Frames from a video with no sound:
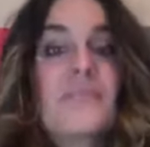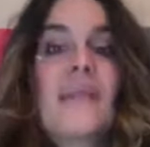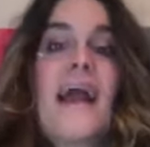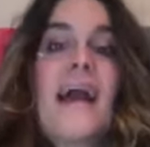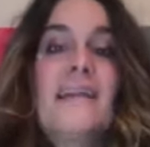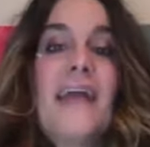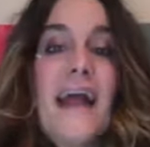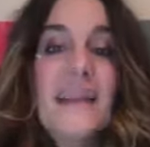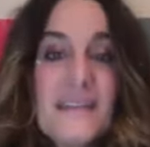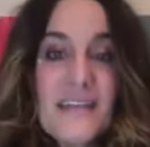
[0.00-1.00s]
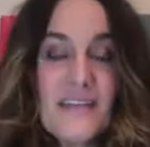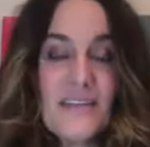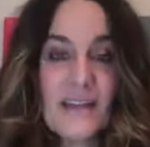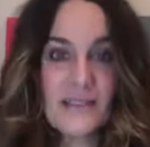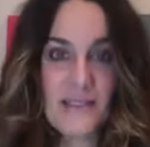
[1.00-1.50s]
and anything
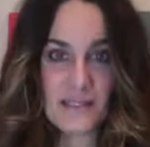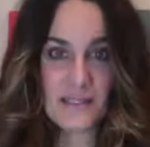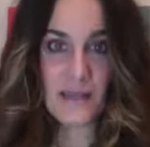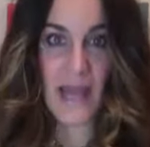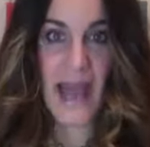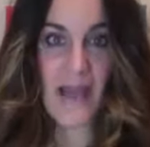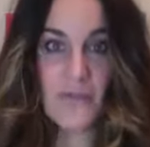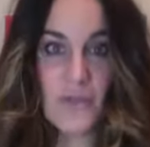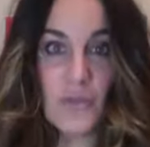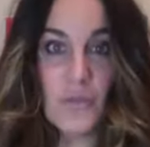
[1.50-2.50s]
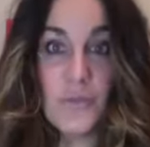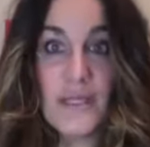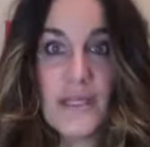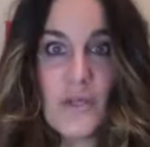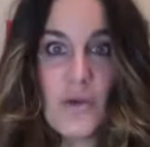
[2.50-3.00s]
that doesn't have you
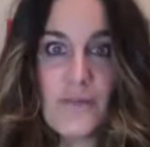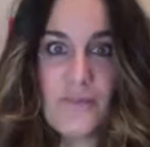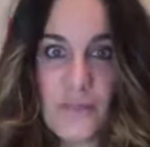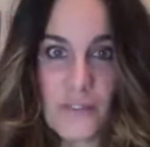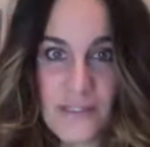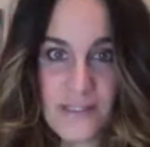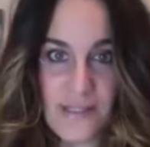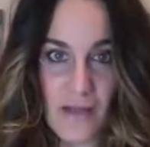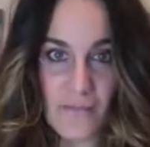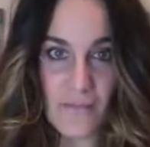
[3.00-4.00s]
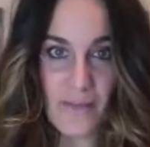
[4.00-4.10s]
being your full self.